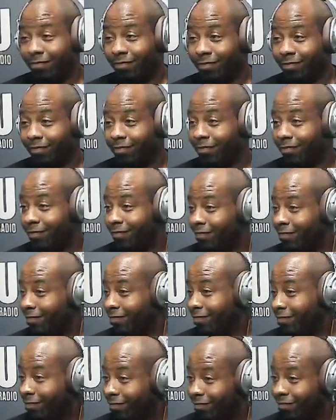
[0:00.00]
to be a
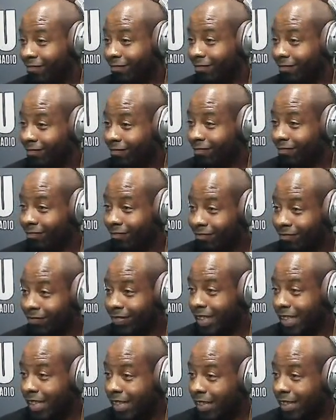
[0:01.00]
second gentleman or a first
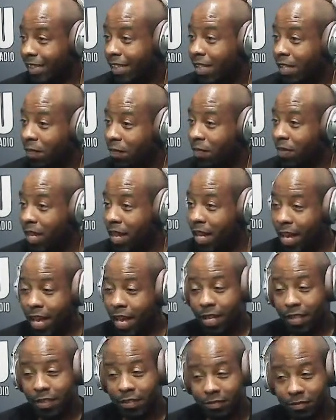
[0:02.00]
gentleman. Like, go ahead,
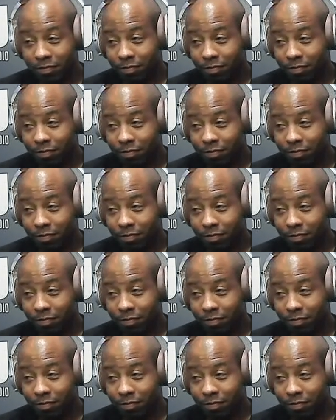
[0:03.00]
baby.